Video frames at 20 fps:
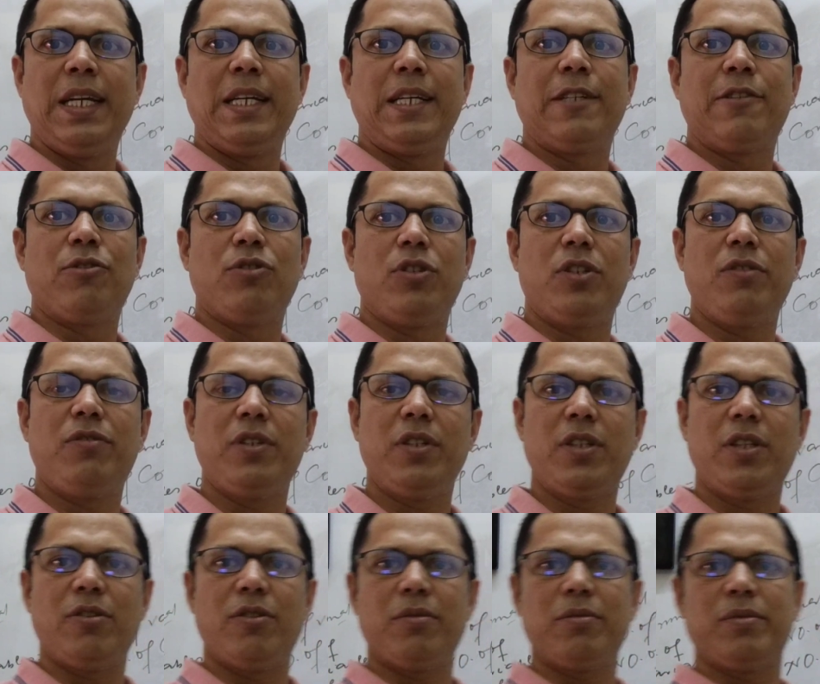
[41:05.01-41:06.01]
So different
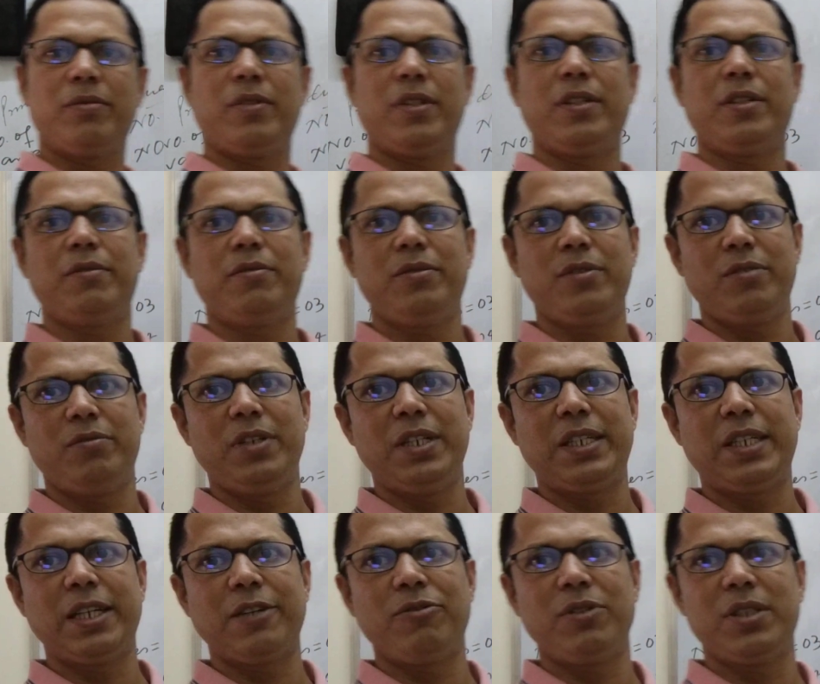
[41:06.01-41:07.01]
theorems we'll
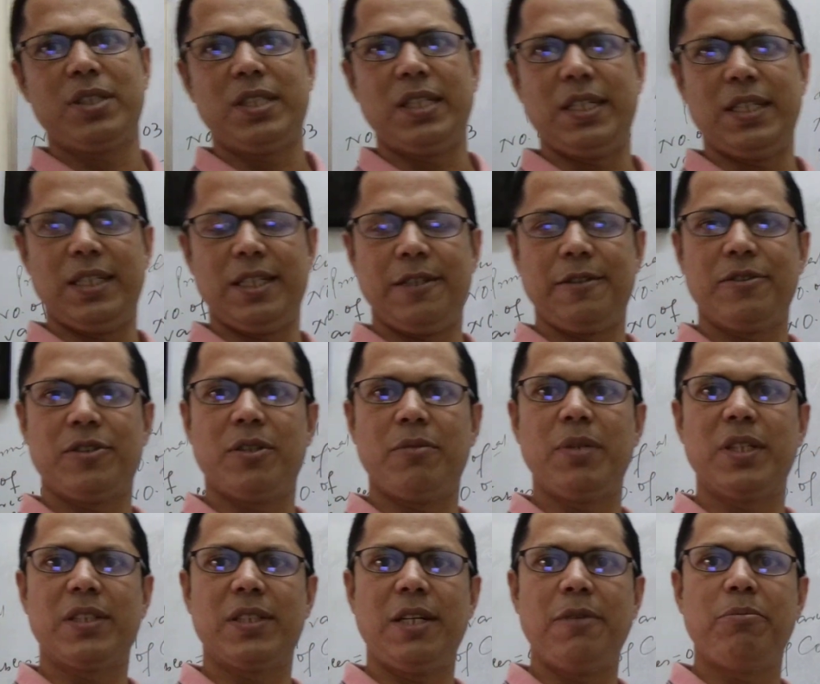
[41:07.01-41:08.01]
take with some
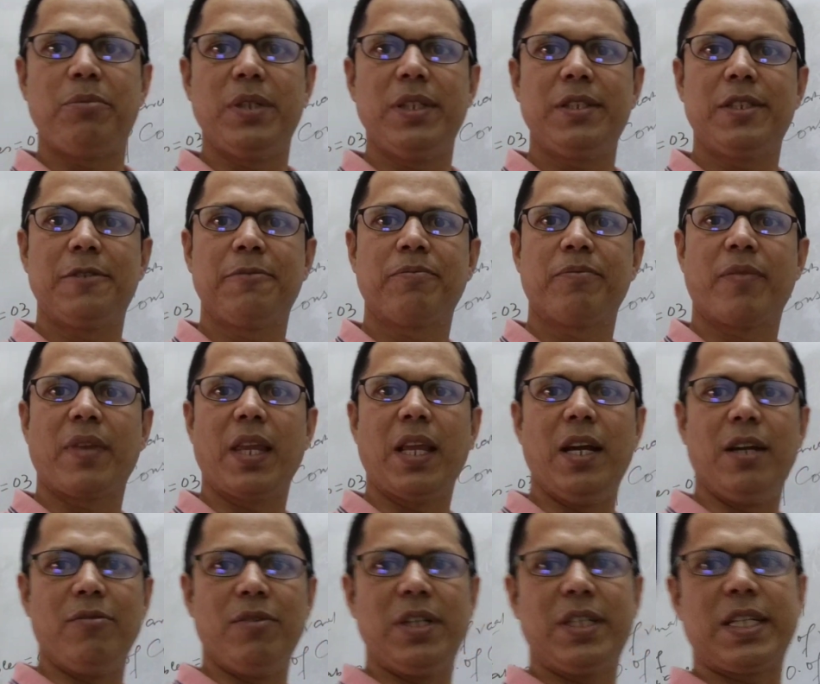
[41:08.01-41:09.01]
examples,
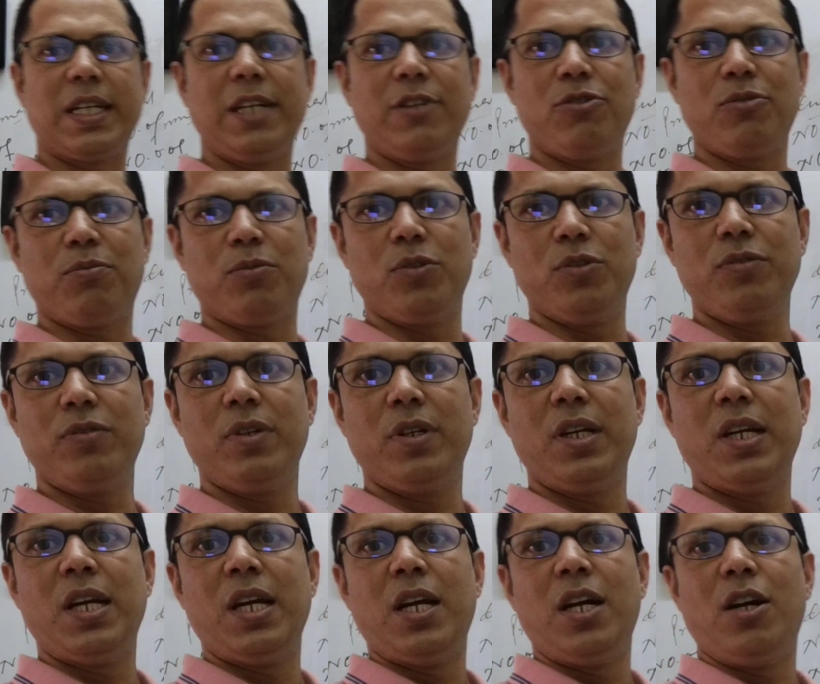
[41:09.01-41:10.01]
and we'll try to prove
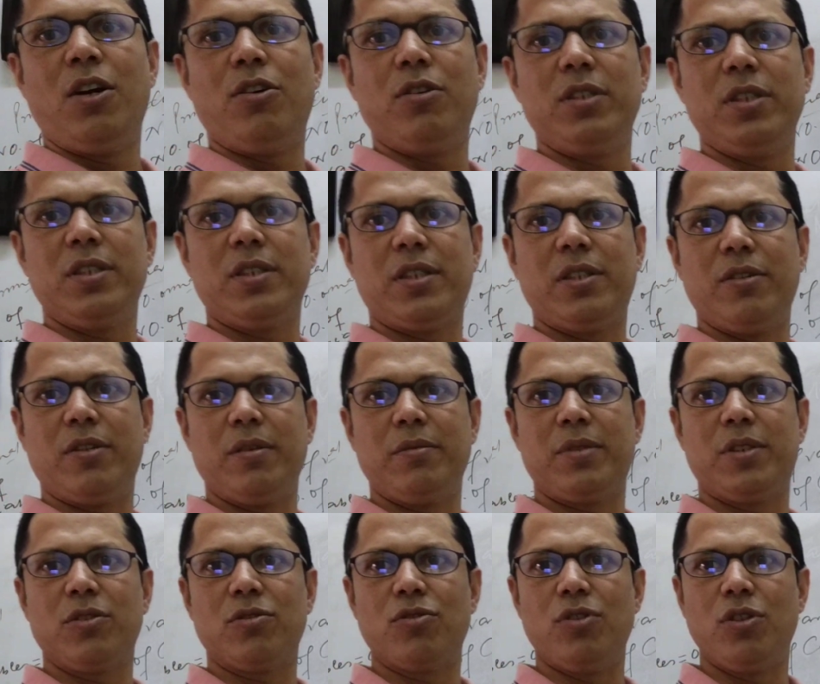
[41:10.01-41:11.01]
how these
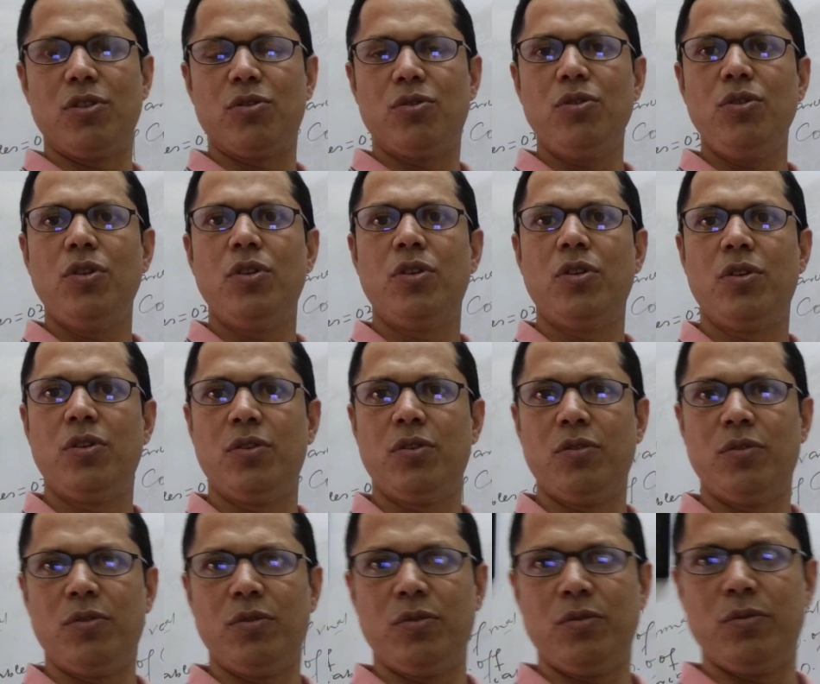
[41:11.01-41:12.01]
theorems is going to
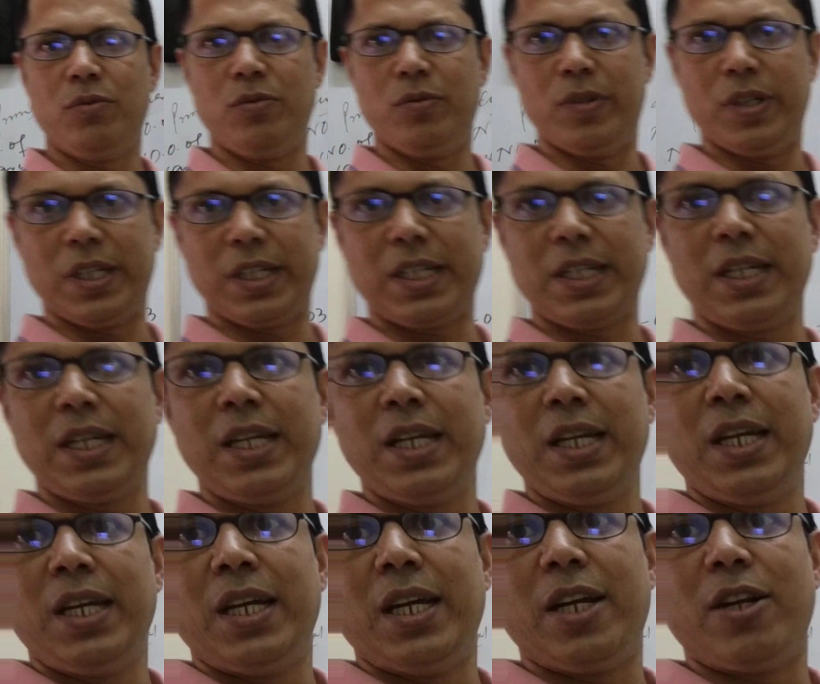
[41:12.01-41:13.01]
work,
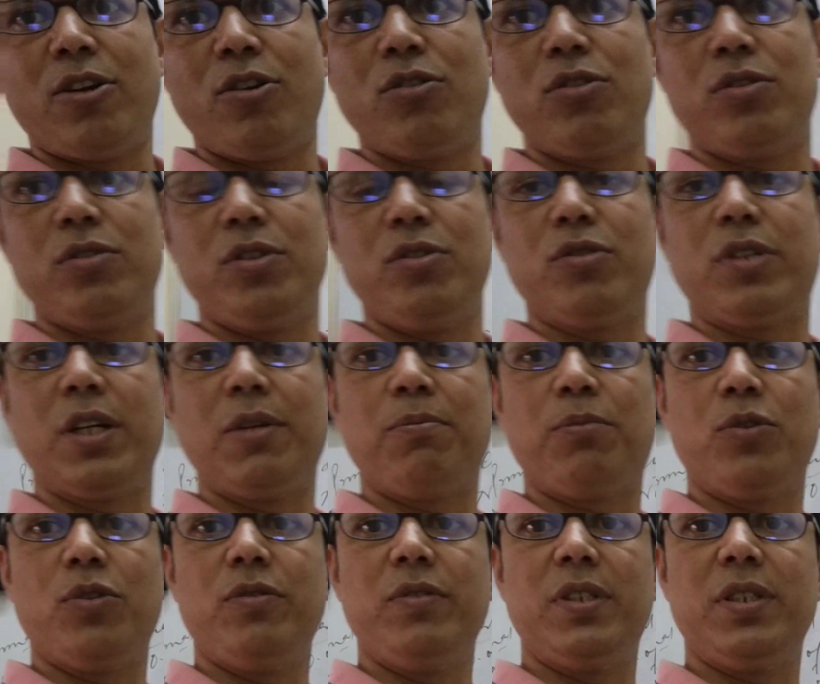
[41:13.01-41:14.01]
and how you can
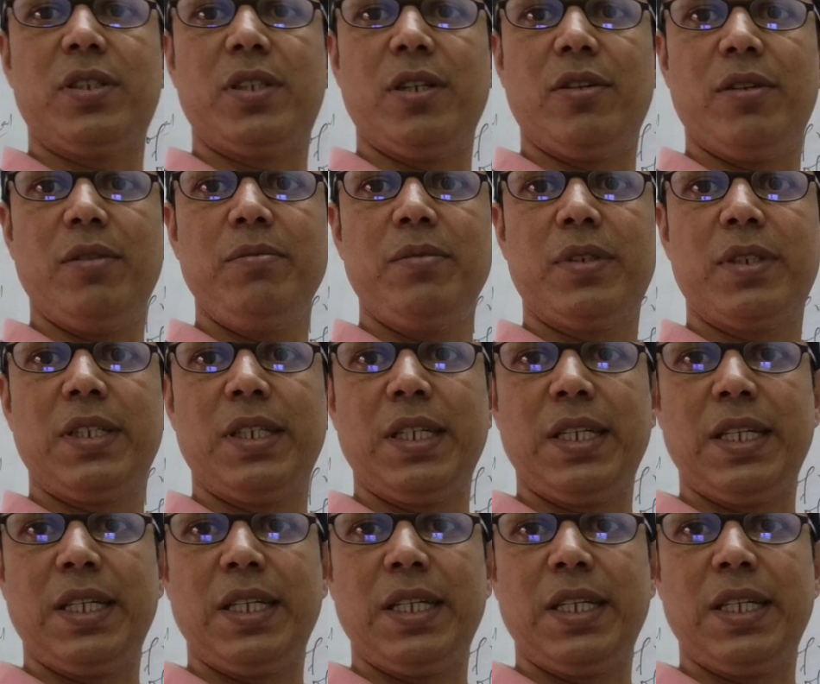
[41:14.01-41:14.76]
prove these theorems